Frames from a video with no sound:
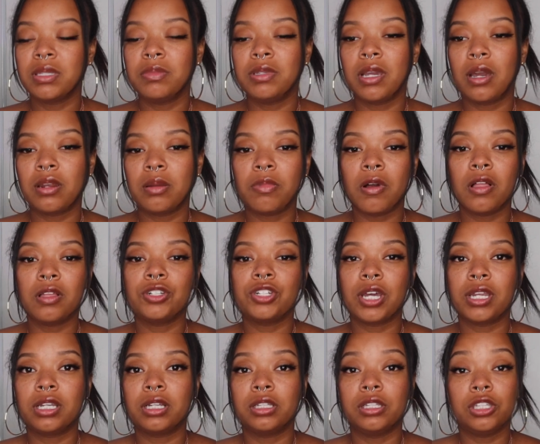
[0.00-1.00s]
to be
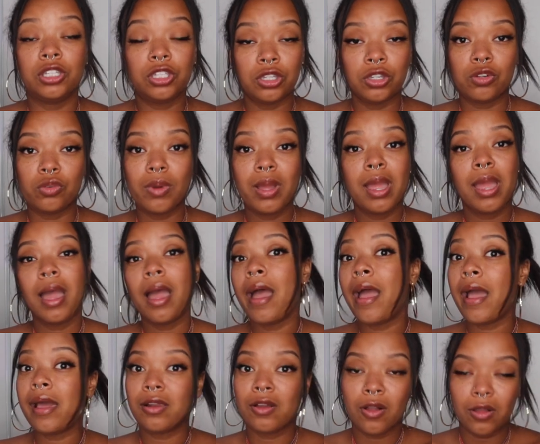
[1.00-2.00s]
unapologetically you
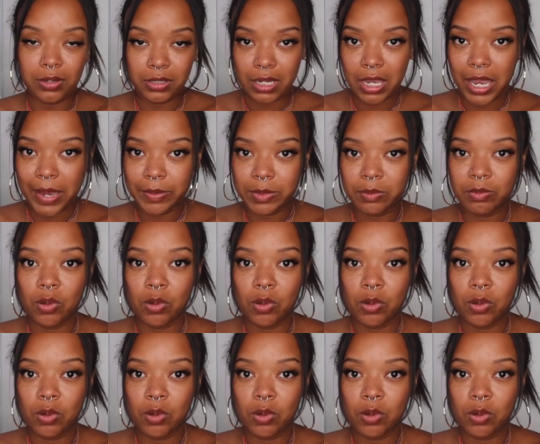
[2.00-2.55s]
at all times.